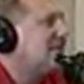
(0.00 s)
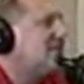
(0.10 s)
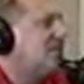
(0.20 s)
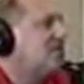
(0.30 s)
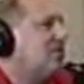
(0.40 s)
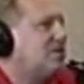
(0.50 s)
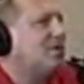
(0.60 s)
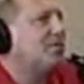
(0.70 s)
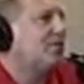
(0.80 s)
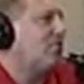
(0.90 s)
Unless you do
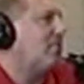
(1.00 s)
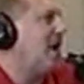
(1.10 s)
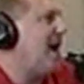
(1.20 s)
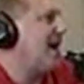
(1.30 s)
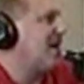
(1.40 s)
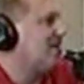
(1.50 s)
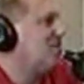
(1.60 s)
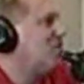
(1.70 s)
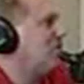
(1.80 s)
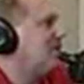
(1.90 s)
something dramatic,
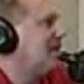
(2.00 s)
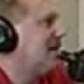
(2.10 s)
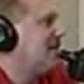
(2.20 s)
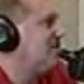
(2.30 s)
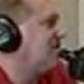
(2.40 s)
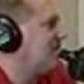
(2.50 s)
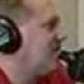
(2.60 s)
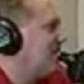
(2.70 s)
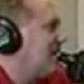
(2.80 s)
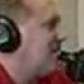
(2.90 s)
because most of the agents,
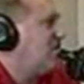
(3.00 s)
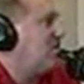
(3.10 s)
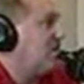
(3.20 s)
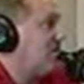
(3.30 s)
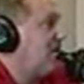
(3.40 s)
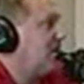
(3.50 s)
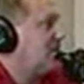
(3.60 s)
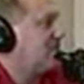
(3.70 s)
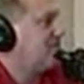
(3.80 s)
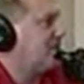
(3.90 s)
they can look. You're right.
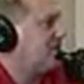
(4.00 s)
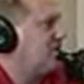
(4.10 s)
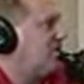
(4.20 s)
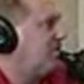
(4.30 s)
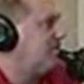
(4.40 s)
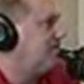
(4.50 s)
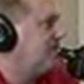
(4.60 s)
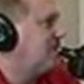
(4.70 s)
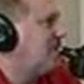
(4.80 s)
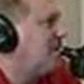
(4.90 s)
It's all
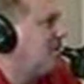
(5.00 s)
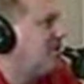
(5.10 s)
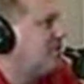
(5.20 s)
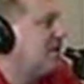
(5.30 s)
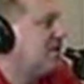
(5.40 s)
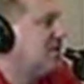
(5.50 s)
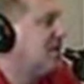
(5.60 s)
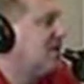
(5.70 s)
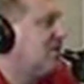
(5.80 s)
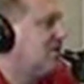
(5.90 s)
common
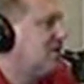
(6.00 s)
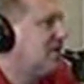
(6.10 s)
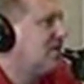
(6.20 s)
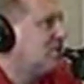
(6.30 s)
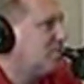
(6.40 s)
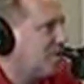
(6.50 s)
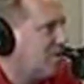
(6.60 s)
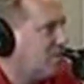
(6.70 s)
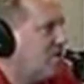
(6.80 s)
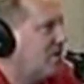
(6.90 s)
information. They can look and see how long it's
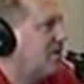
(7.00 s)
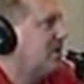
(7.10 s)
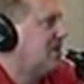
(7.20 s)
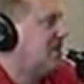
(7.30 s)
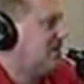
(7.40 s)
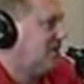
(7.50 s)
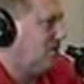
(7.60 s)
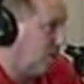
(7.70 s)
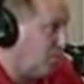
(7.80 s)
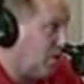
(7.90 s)
been in the market,
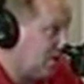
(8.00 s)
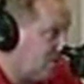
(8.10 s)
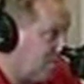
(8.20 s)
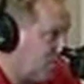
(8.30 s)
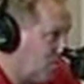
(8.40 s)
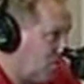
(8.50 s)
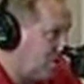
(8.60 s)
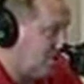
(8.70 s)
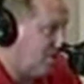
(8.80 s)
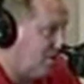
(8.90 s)
what the price drops
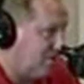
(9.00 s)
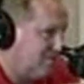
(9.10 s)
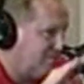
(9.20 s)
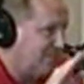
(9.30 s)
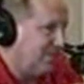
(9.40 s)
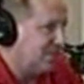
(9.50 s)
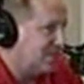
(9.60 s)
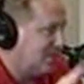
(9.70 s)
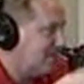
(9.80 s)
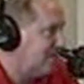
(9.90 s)
were. It's all
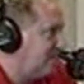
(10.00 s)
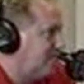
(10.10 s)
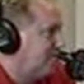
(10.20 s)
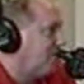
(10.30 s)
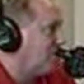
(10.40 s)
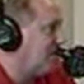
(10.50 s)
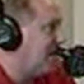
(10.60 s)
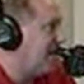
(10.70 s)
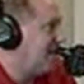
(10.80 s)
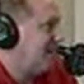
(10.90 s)
easily looked
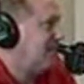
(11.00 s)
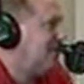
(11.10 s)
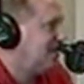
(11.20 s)
at.